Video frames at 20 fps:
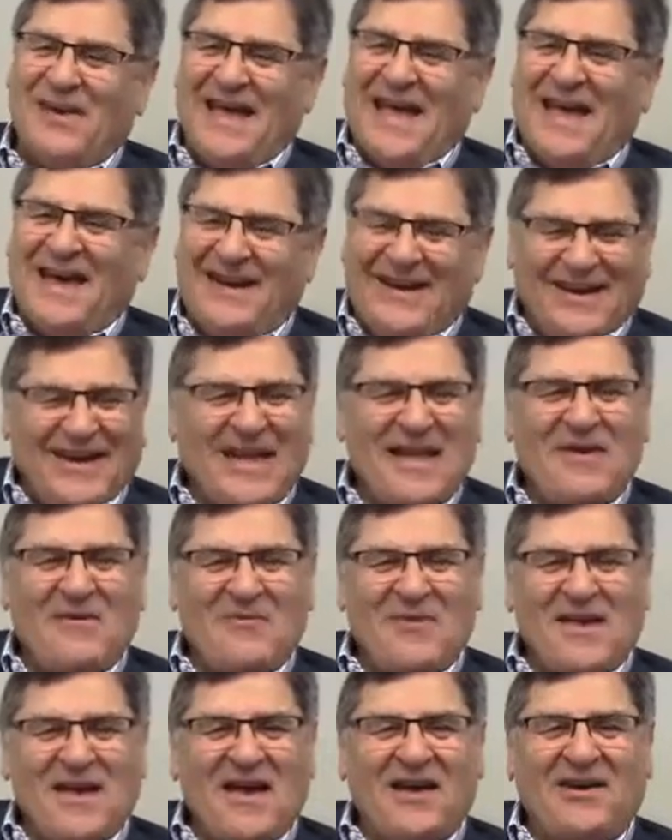we, had,
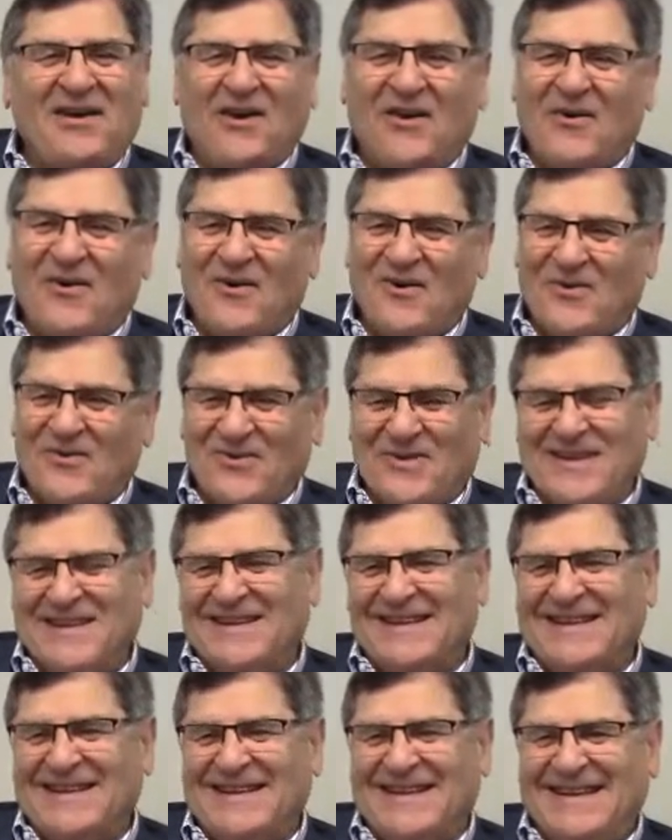we had our own,
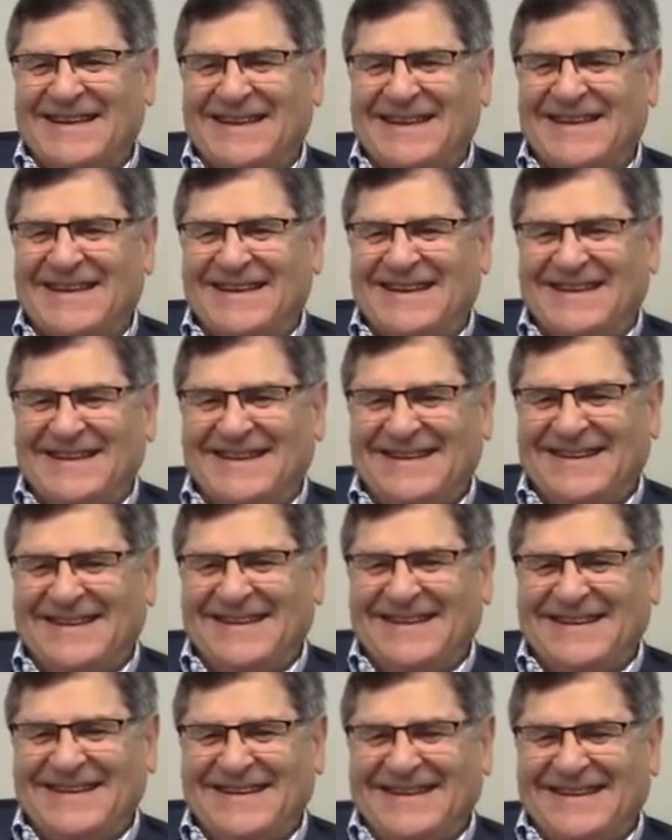and uh,
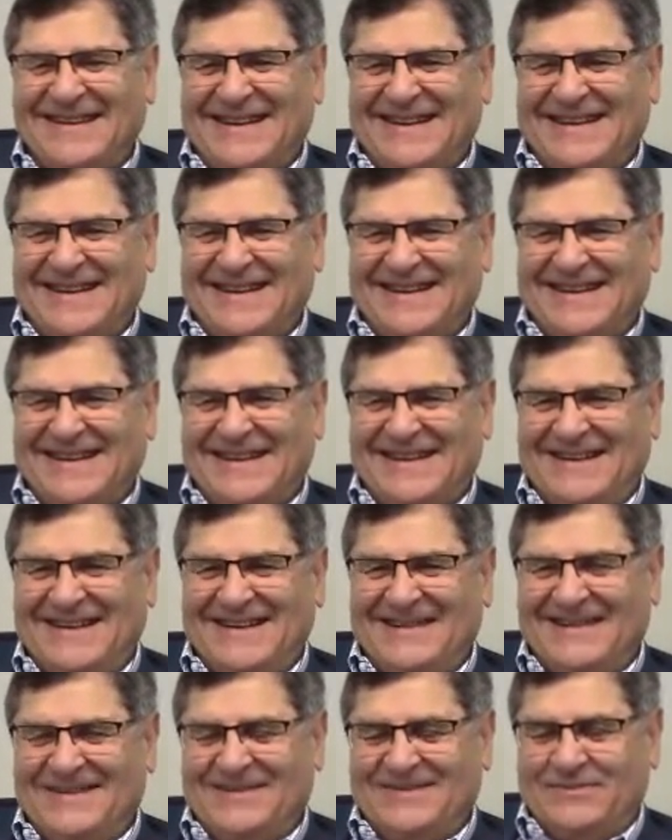uh,
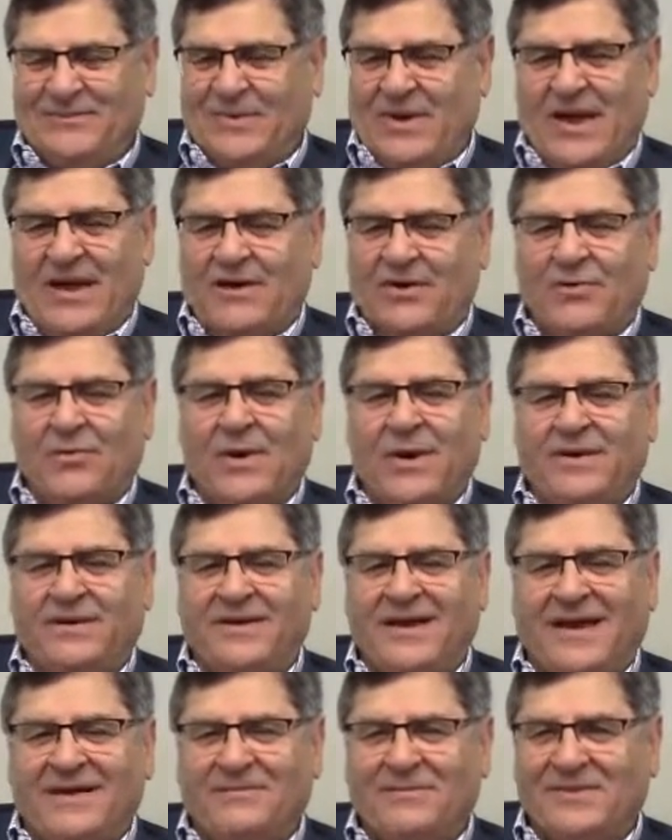we had a great
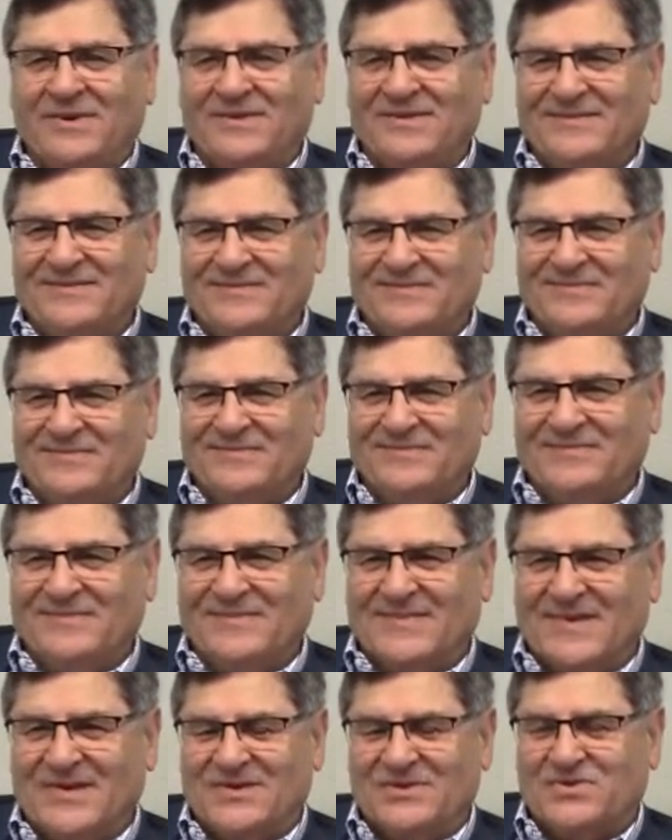time
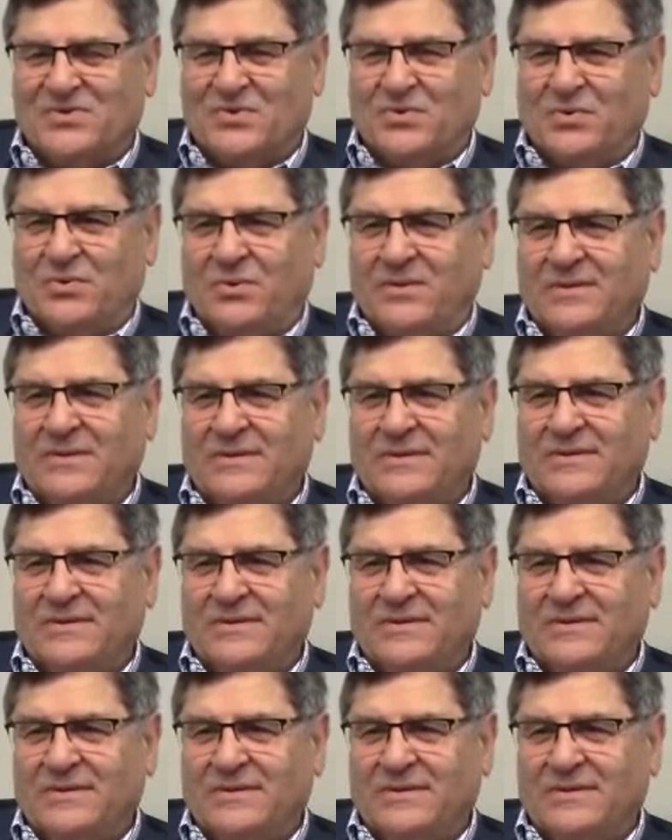in school.